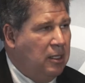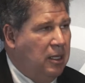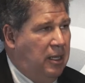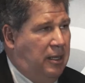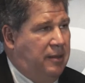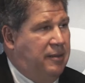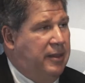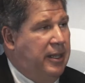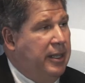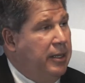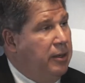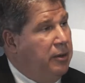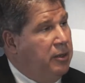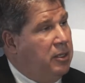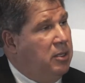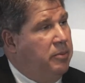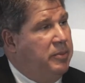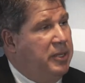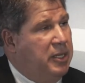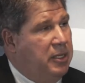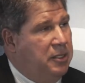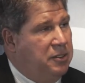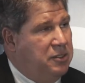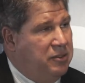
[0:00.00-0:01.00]
and they are
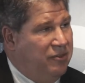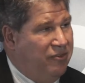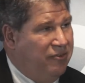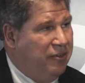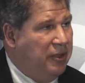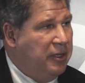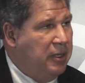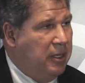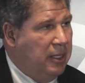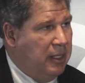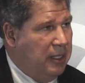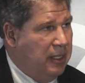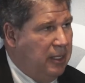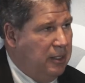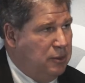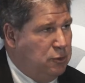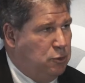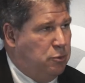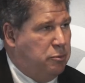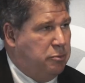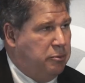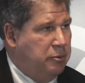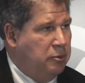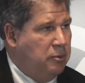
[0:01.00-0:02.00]
committed to funding
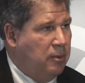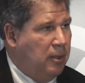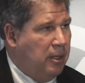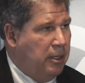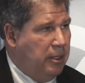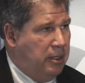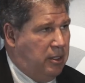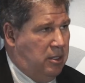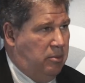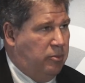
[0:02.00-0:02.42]
us through our